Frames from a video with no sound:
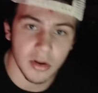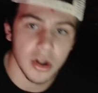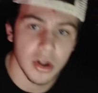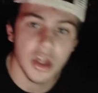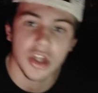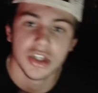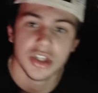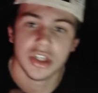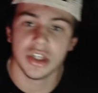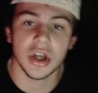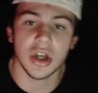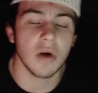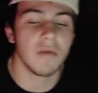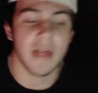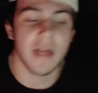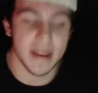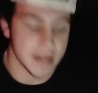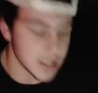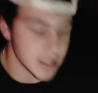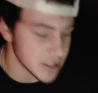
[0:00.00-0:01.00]
people to
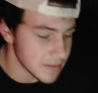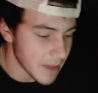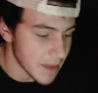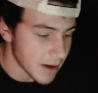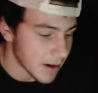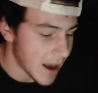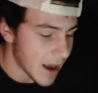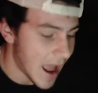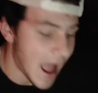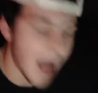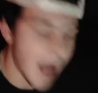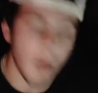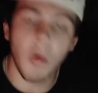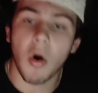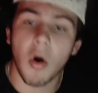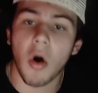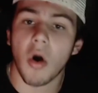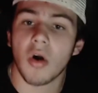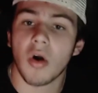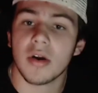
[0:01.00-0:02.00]
know that it doesn't matter
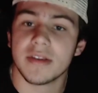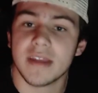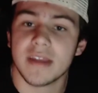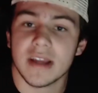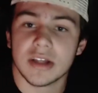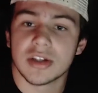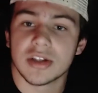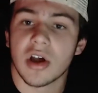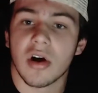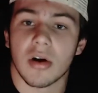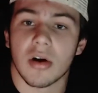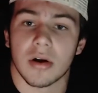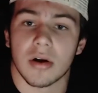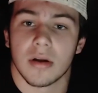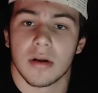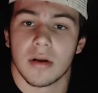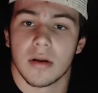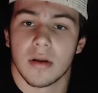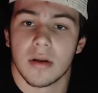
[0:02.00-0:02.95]
how hard things are.